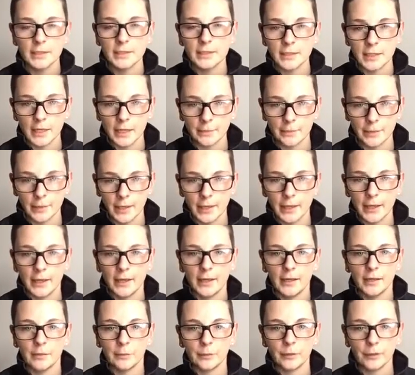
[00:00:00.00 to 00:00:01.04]
type
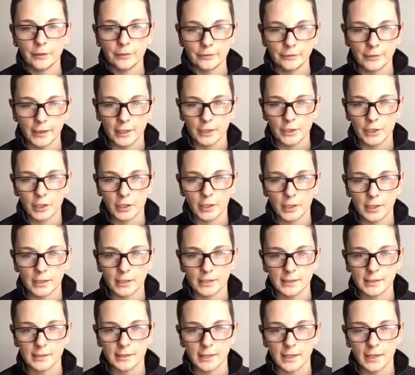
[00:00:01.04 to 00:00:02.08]
A,
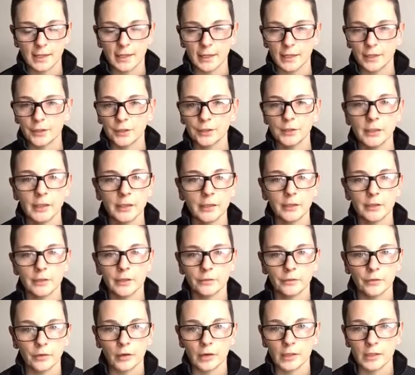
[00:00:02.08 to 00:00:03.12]
perfectionist, and I couldn't get her
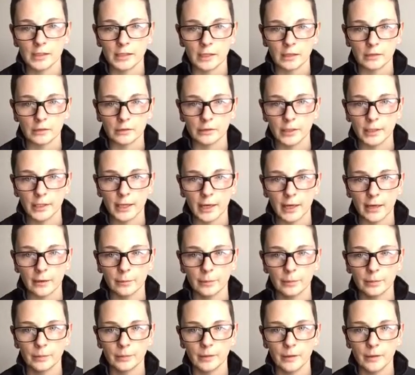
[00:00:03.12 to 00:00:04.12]
to focus on rehab.